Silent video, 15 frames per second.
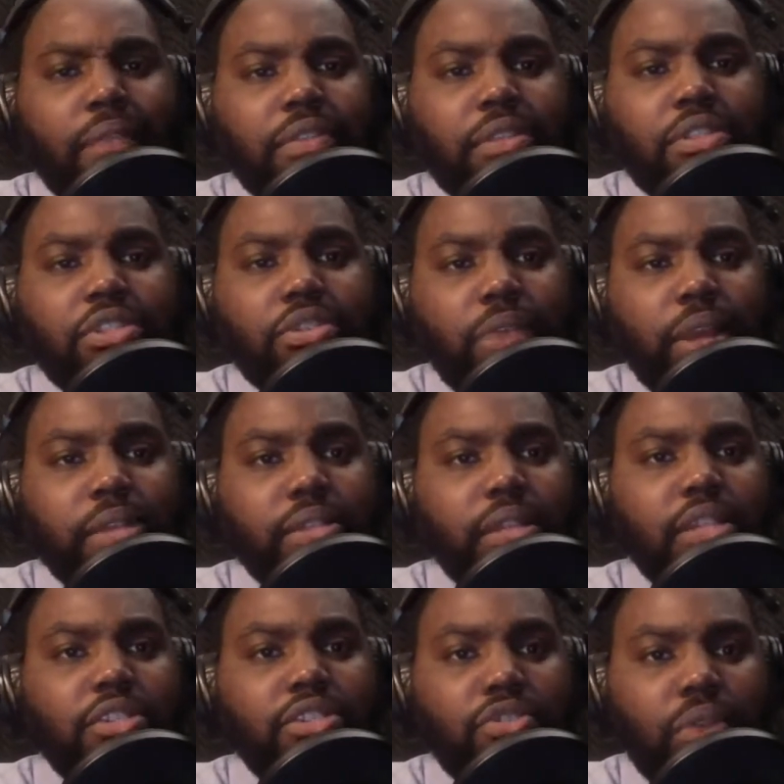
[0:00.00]
to stress
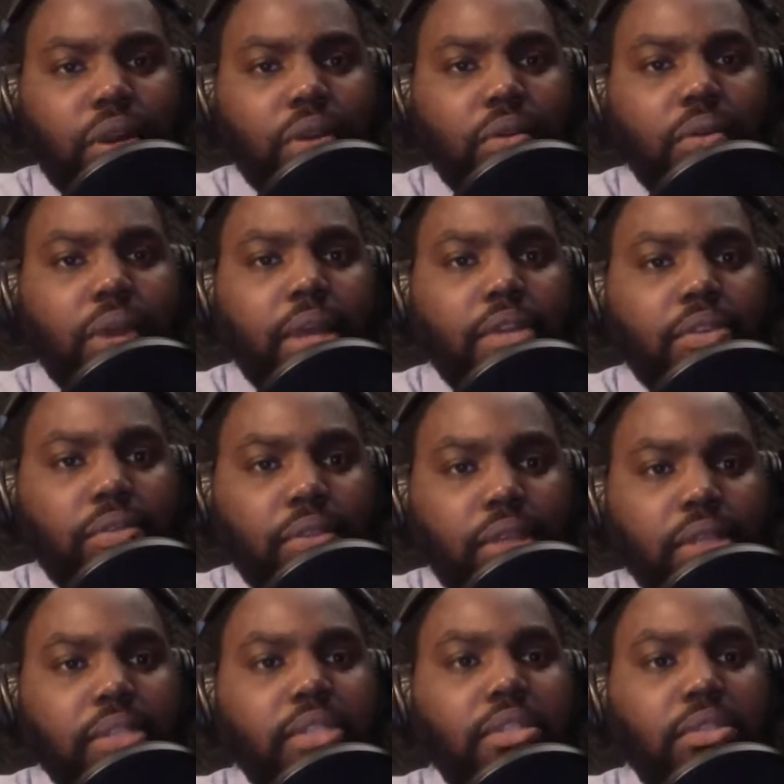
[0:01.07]
and struggle and do
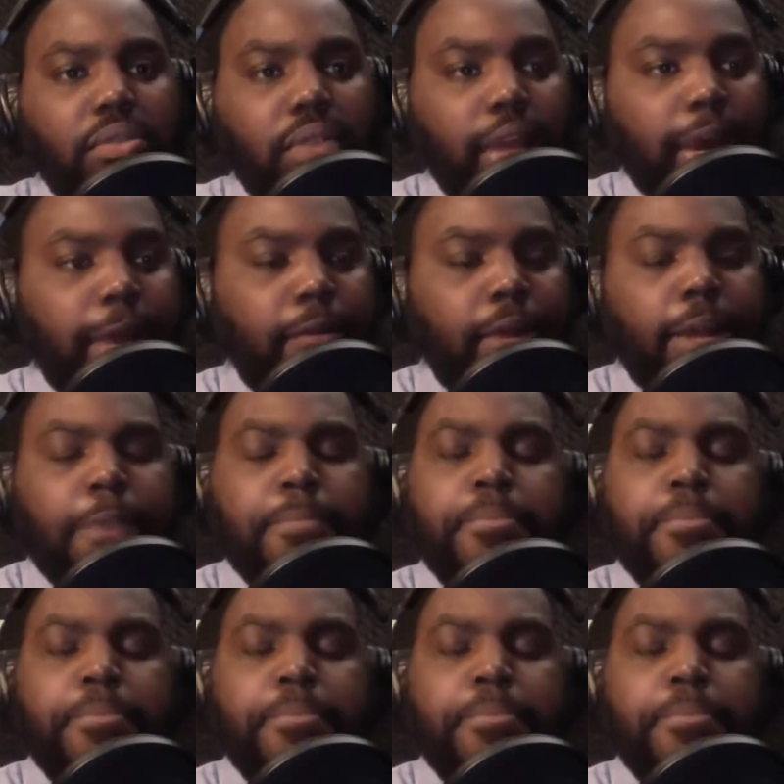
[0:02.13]
this and do that, right?